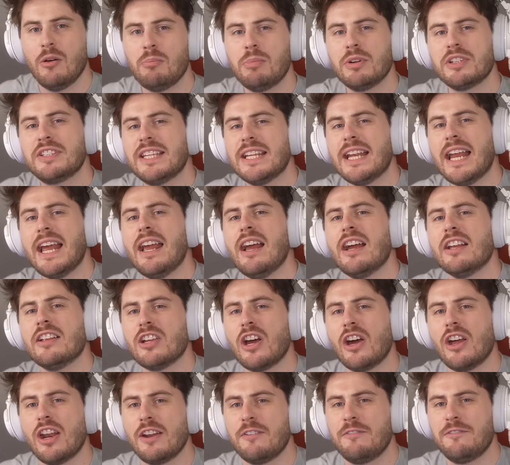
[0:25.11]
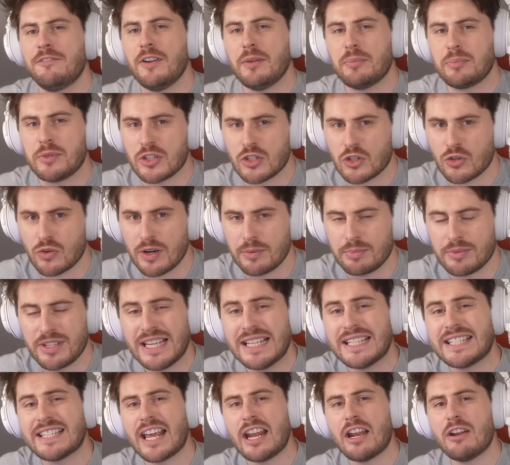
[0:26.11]
But today I thought I'd flip the script.
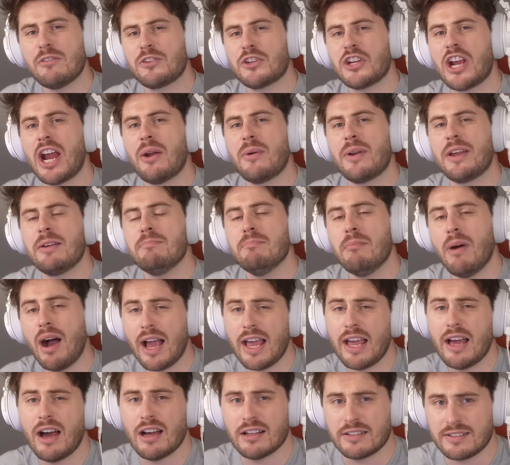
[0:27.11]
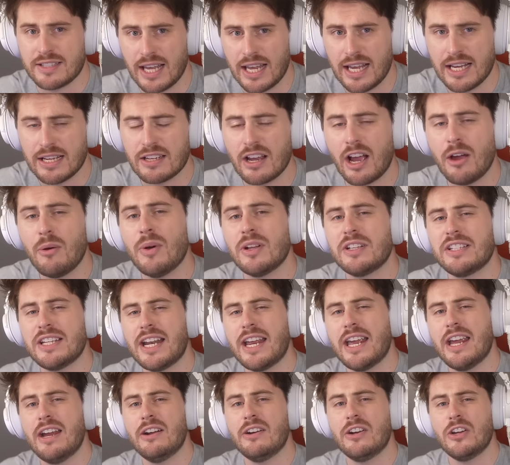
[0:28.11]
Instead of sharing my hot takes, I wanted
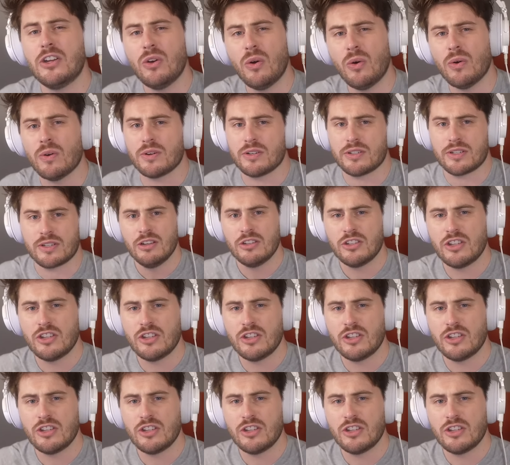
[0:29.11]
to hear yours.